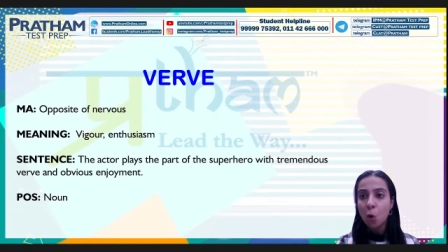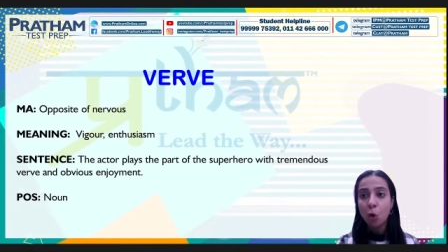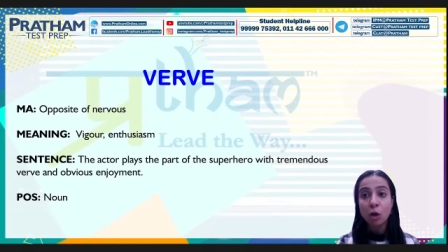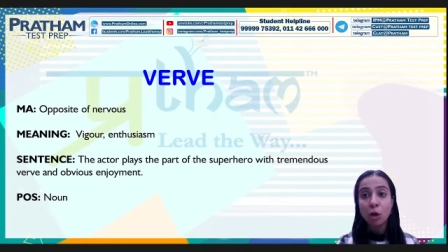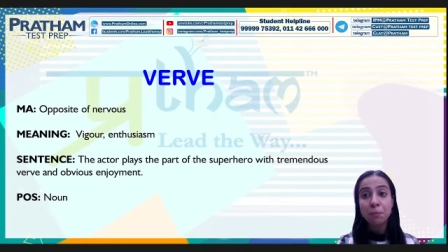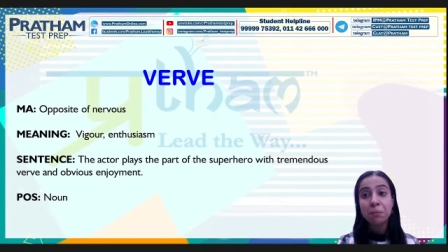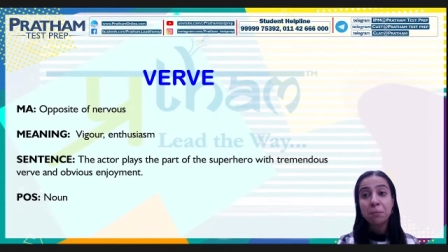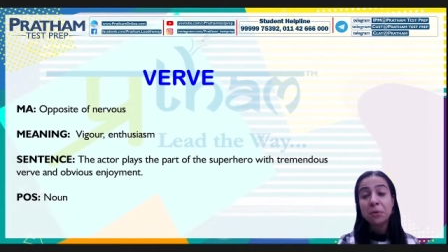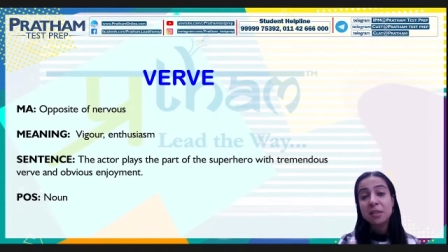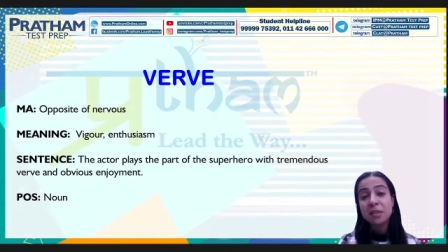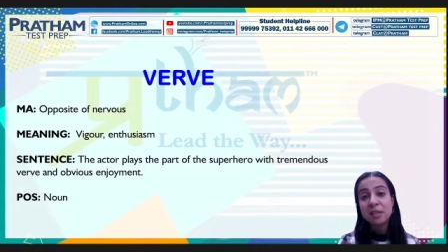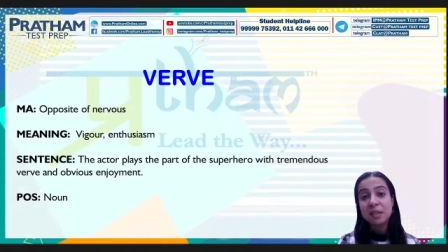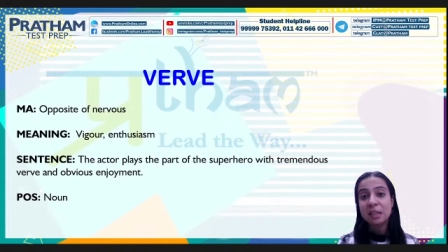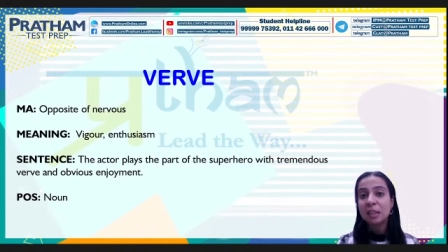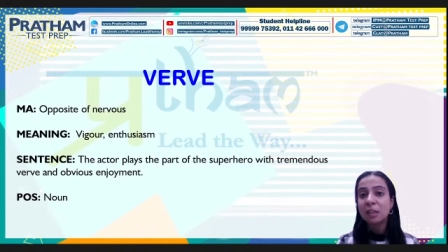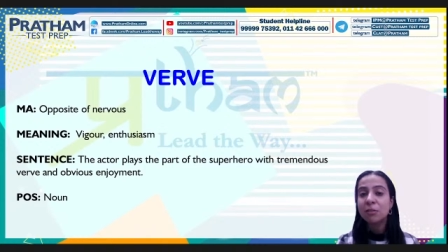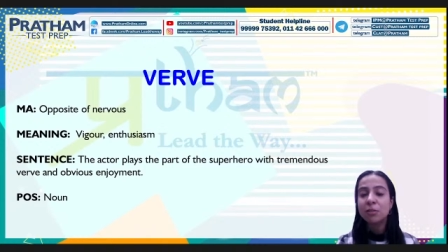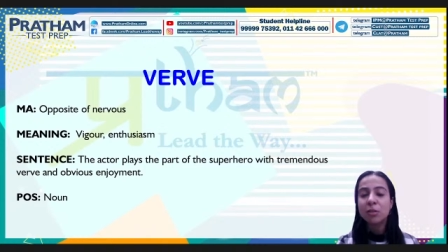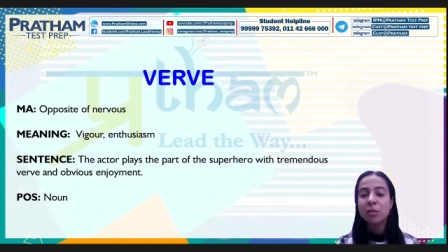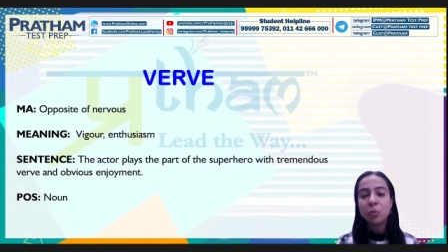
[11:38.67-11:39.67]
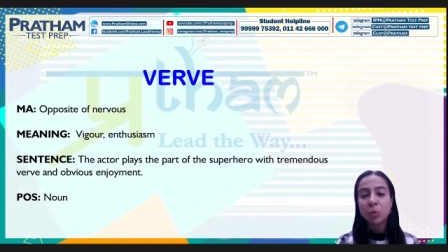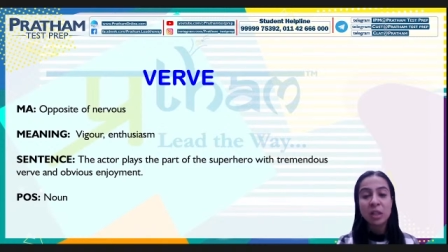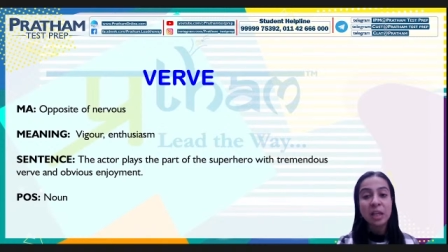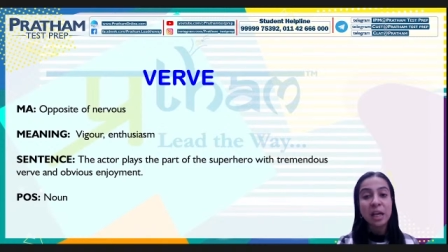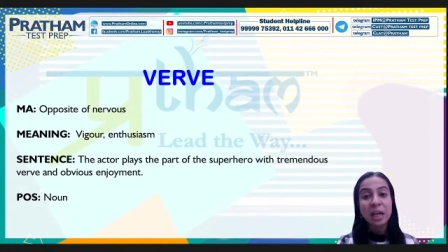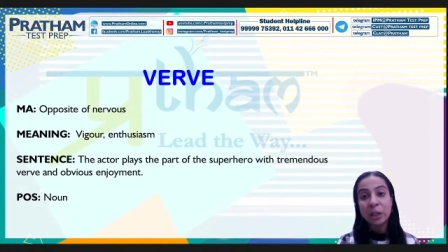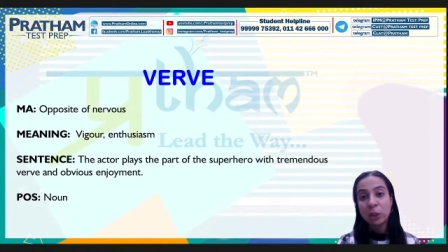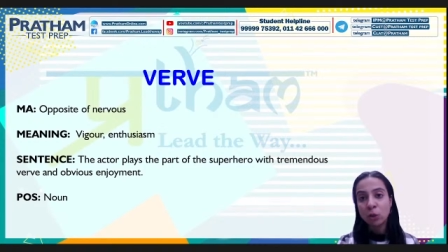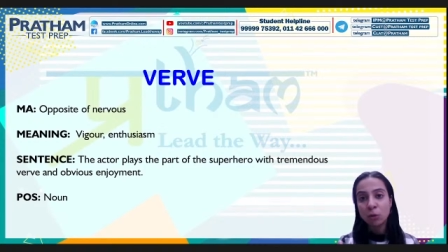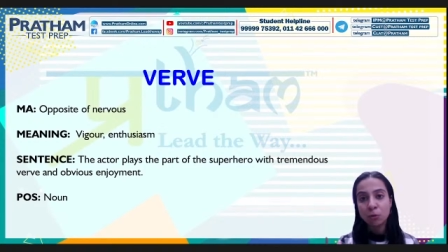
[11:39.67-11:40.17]
or perceive it with
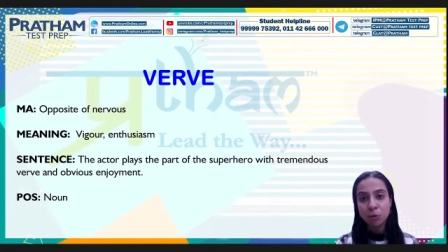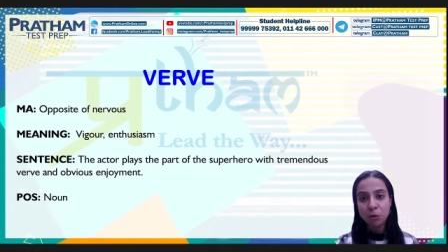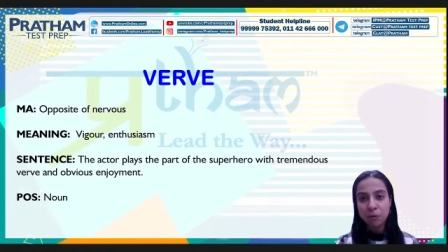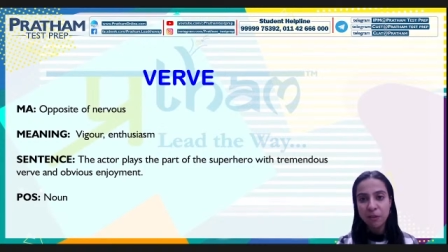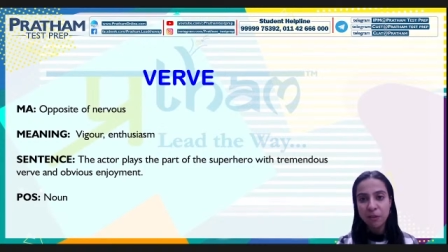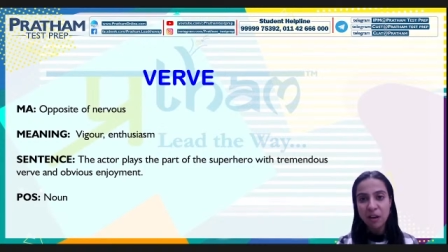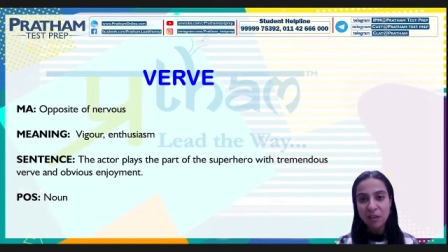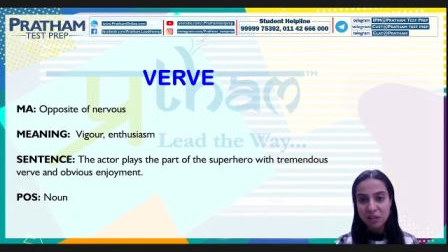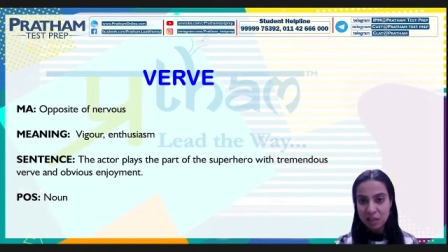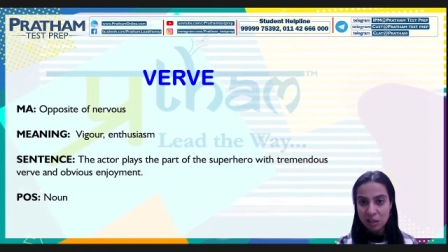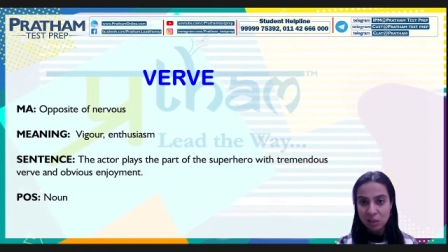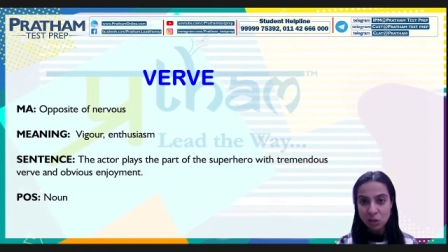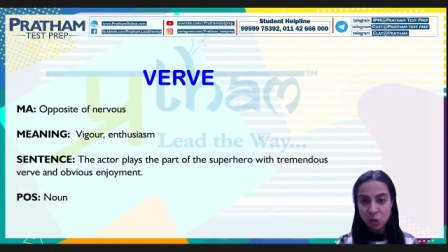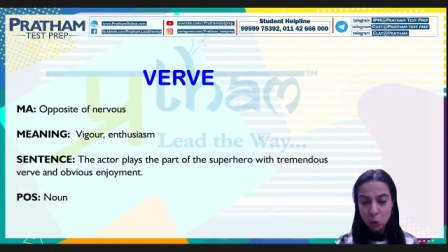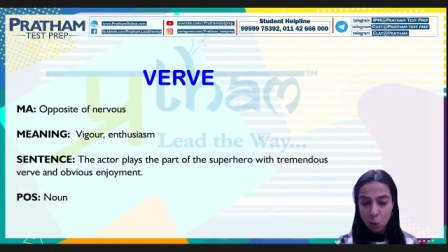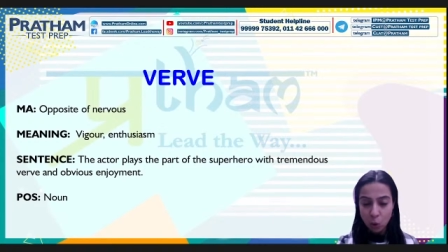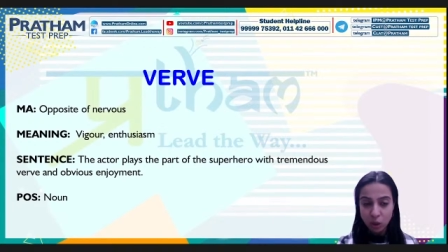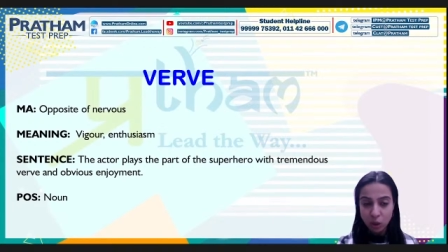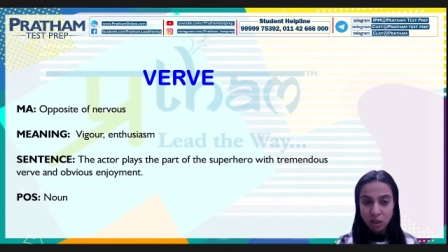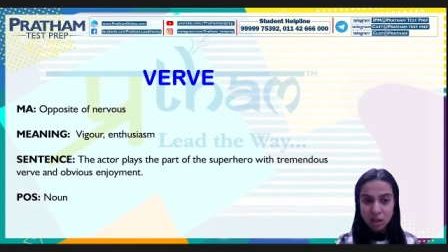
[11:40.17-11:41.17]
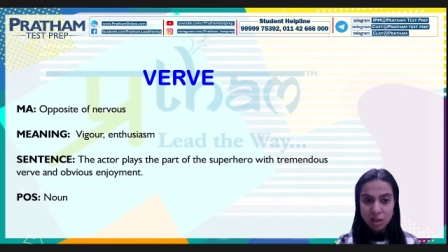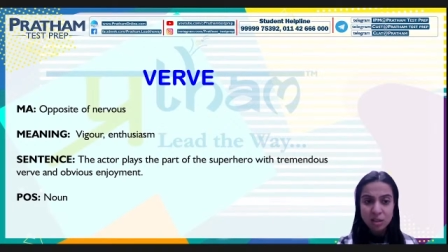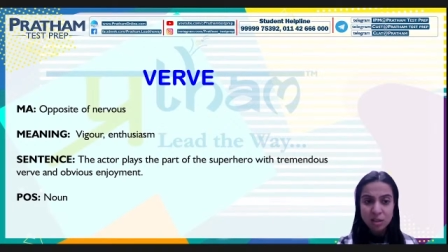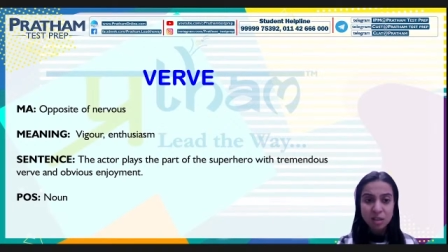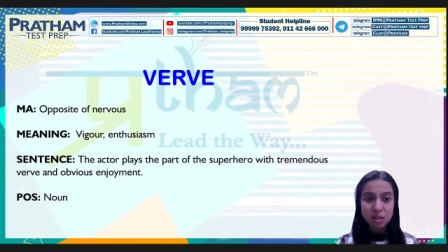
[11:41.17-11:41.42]
any of your five sense organs.